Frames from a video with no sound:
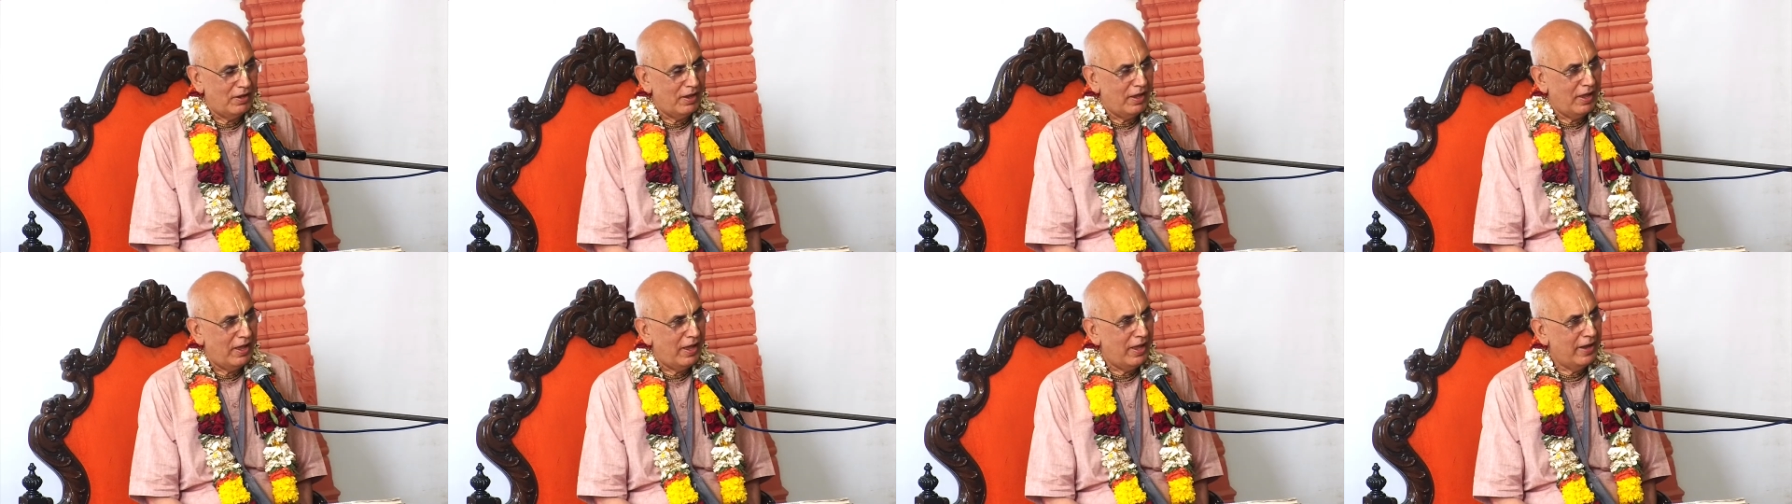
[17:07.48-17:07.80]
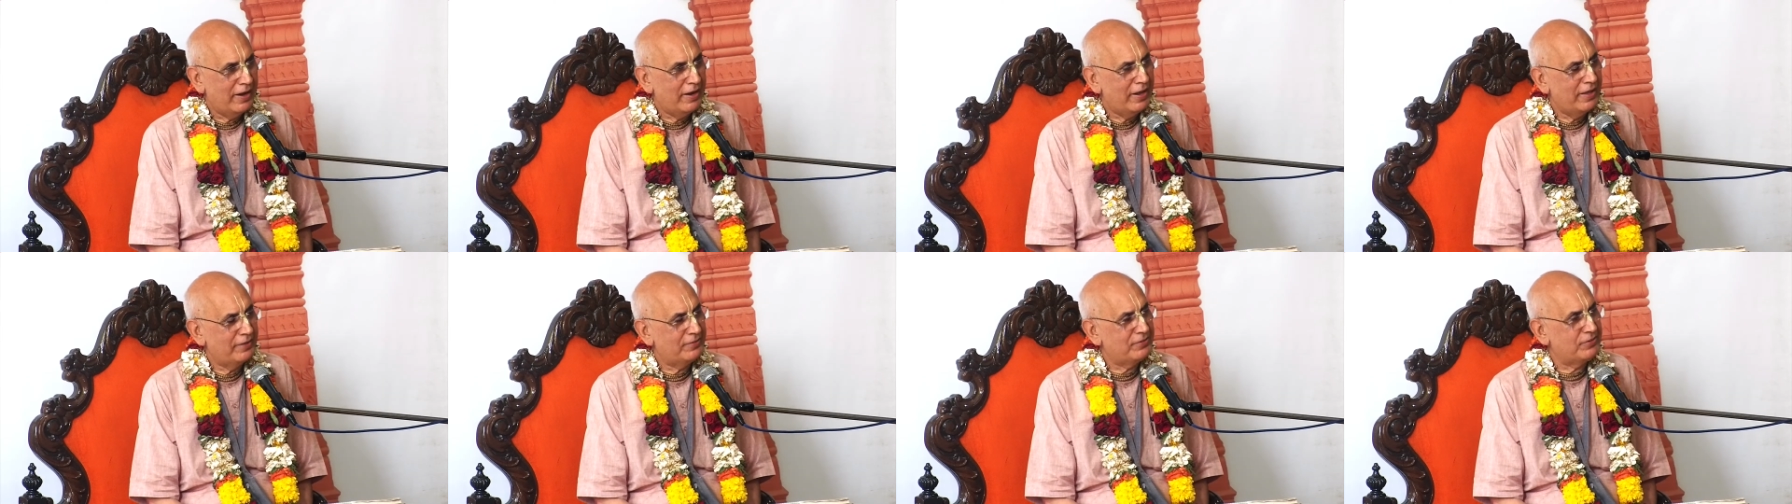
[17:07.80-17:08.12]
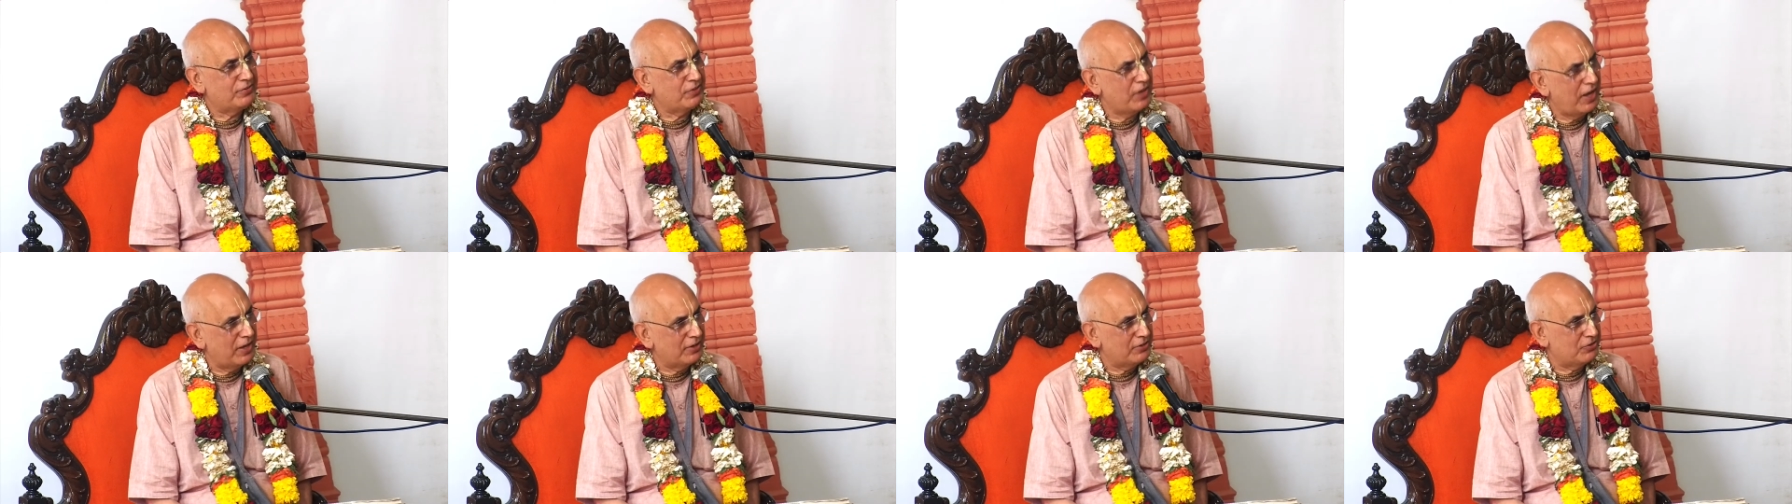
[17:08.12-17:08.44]
And as
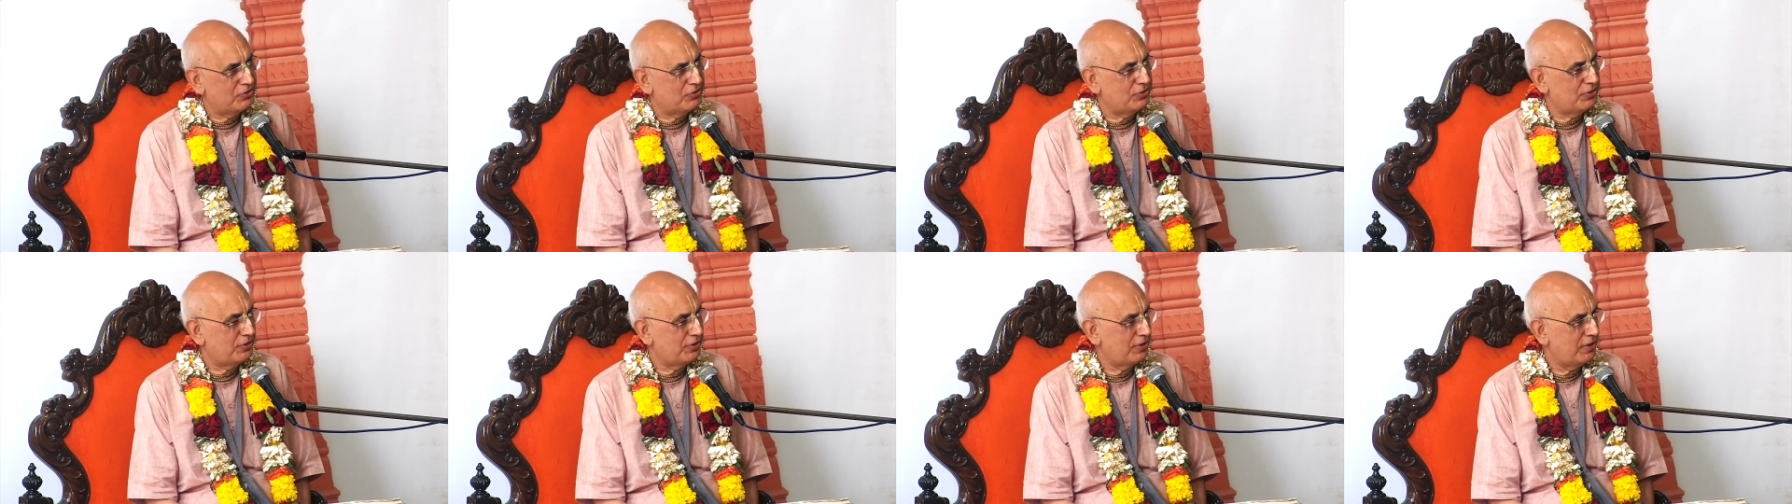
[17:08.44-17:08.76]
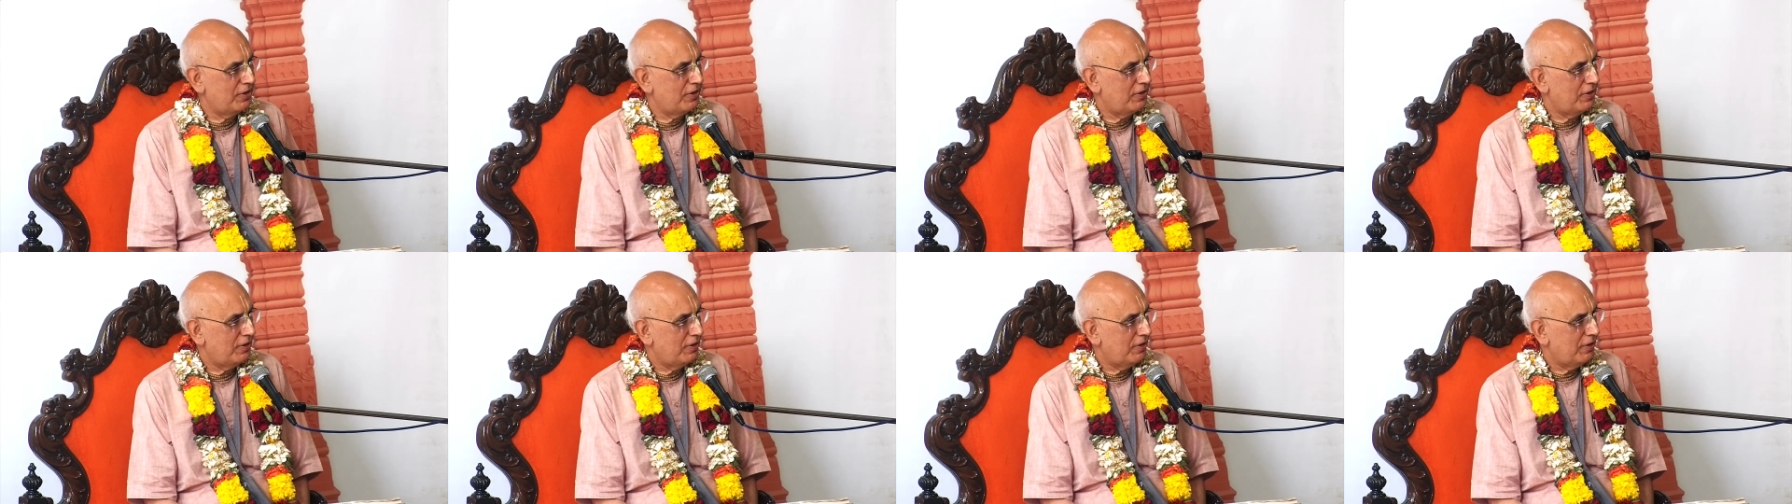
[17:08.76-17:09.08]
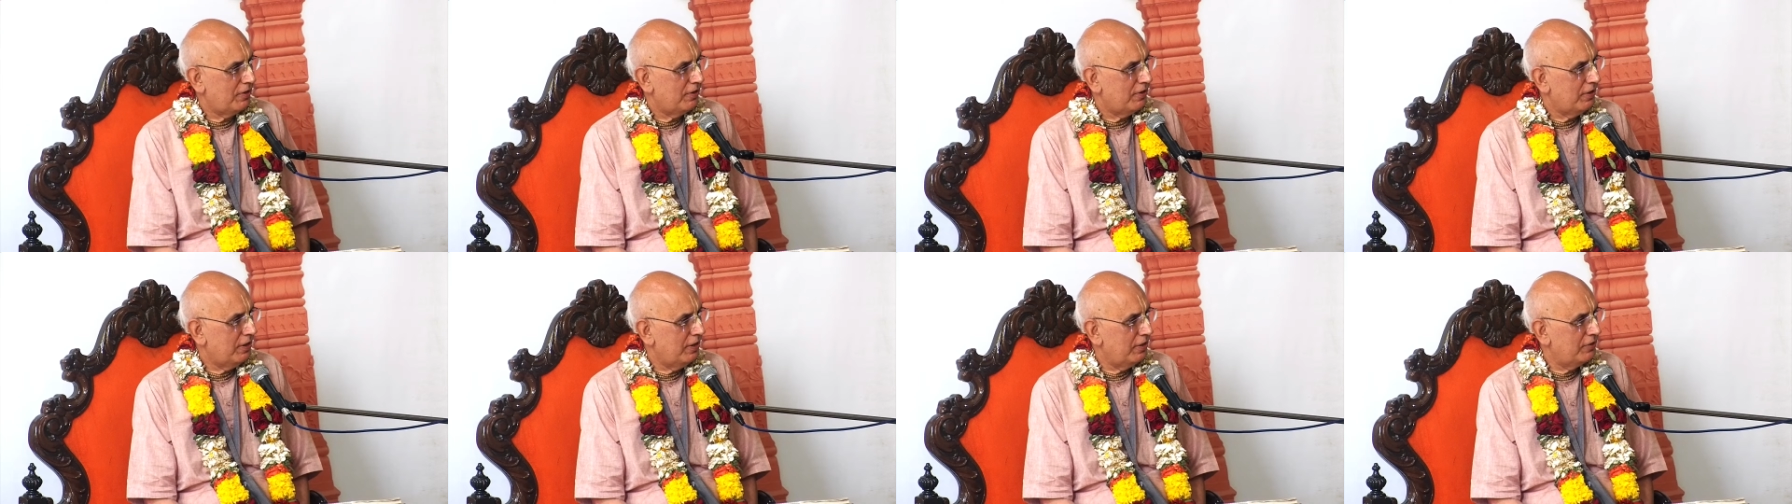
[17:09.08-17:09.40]
such
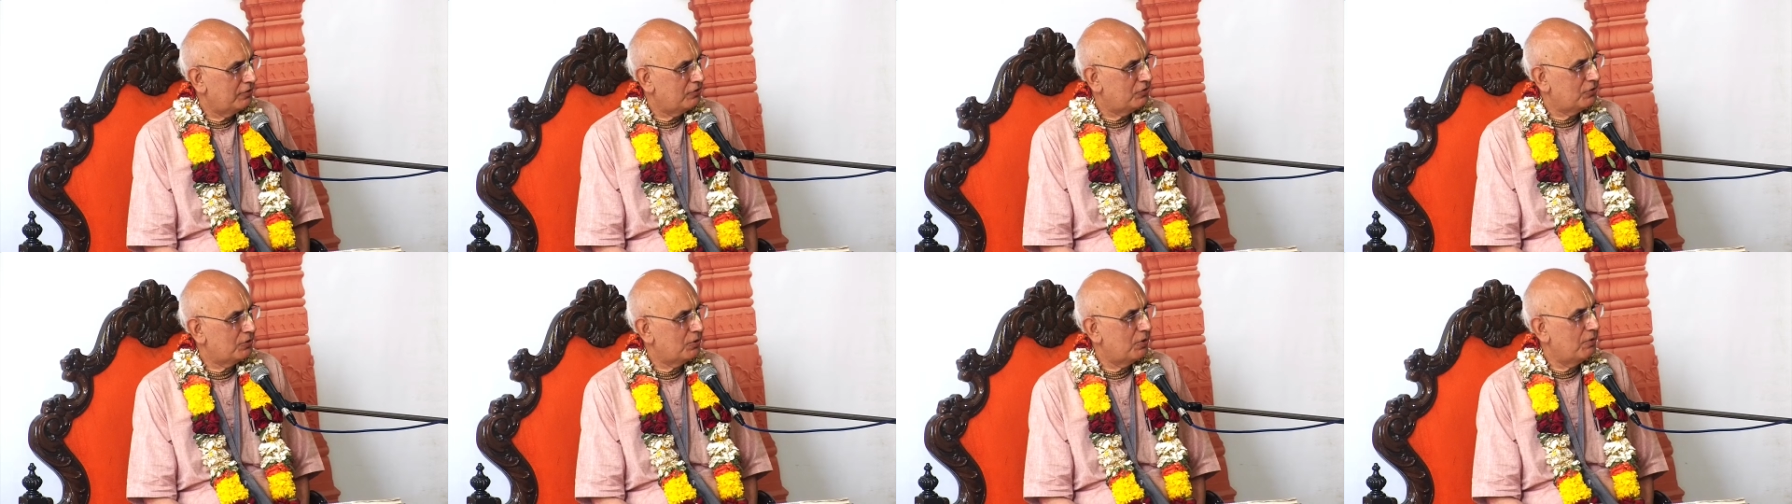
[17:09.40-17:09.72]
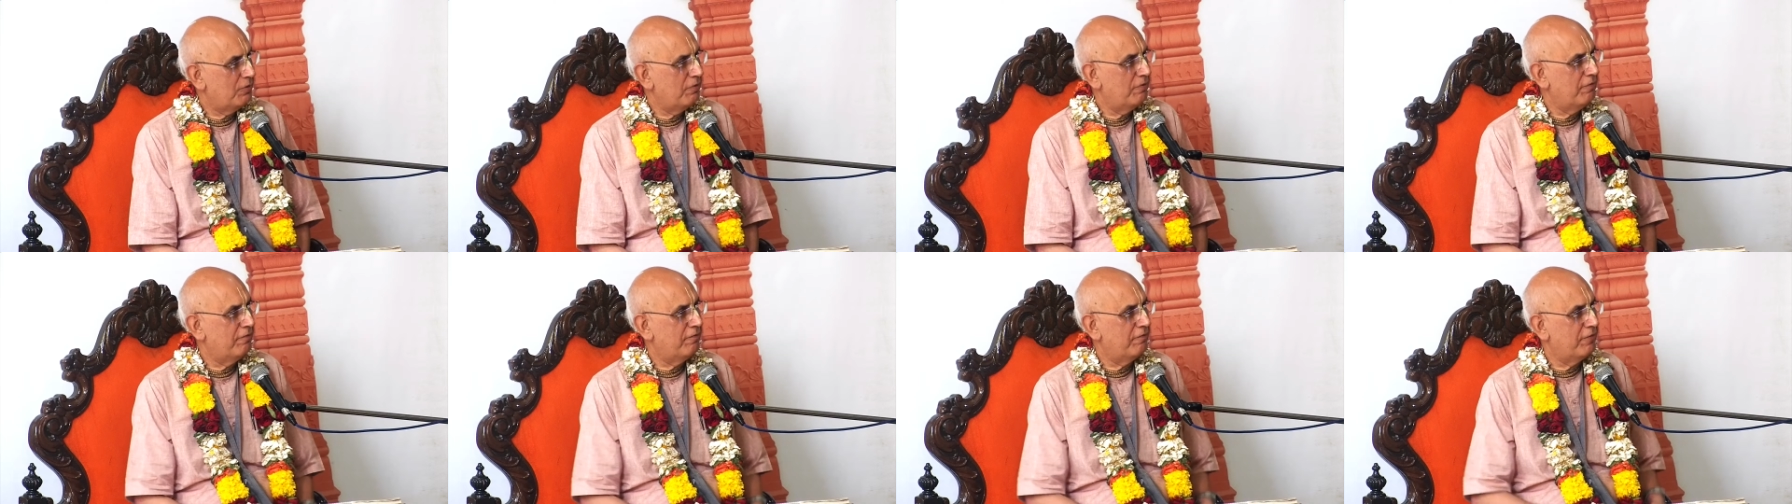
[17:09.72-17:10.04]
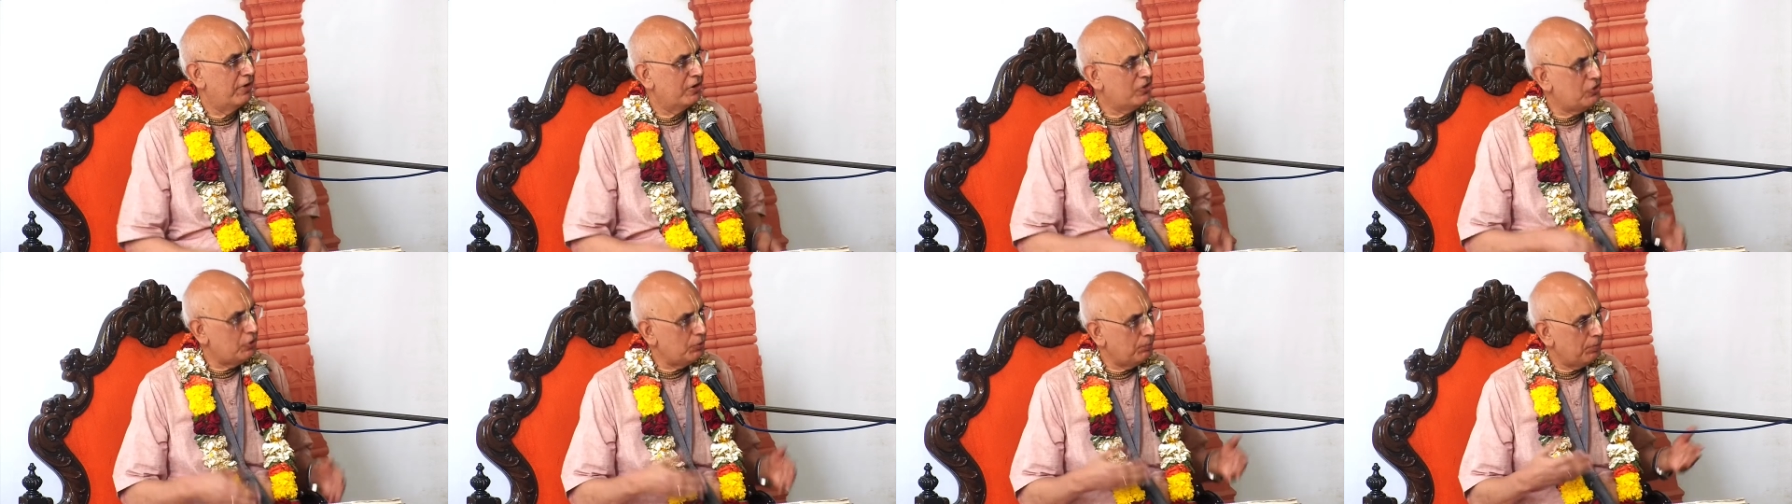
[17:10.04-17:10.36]
is
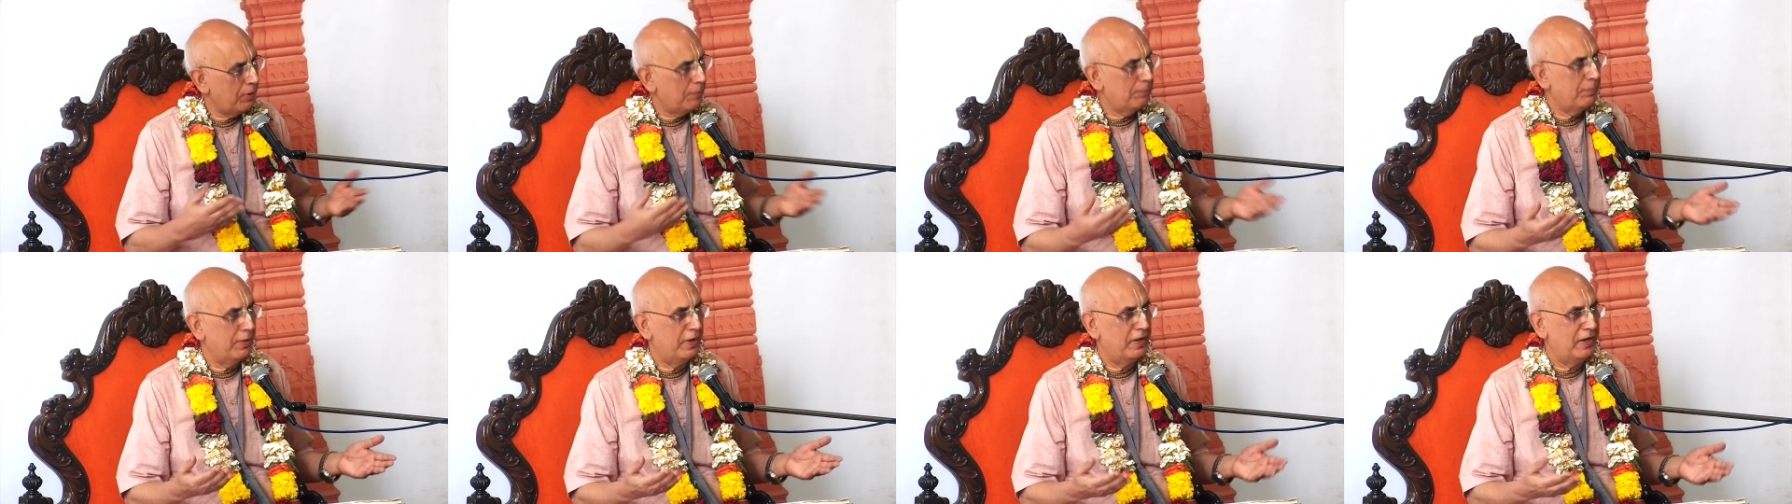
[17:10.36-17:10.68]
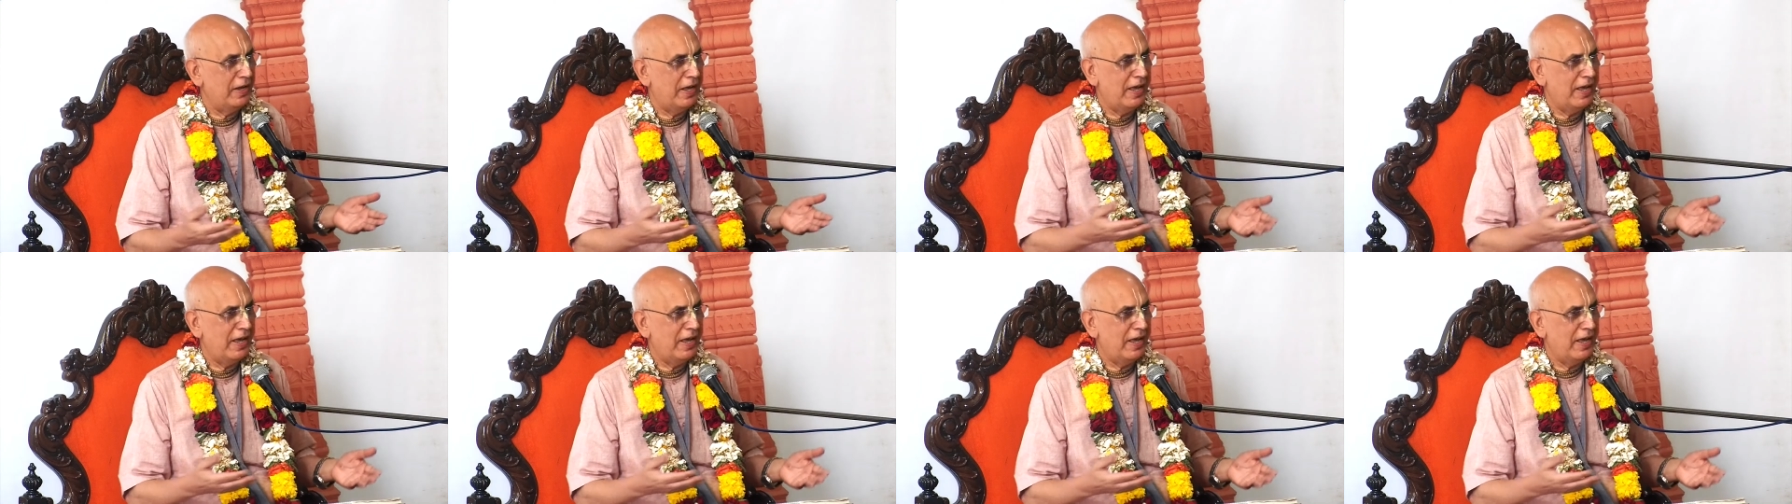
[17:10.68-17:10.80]
worshipable,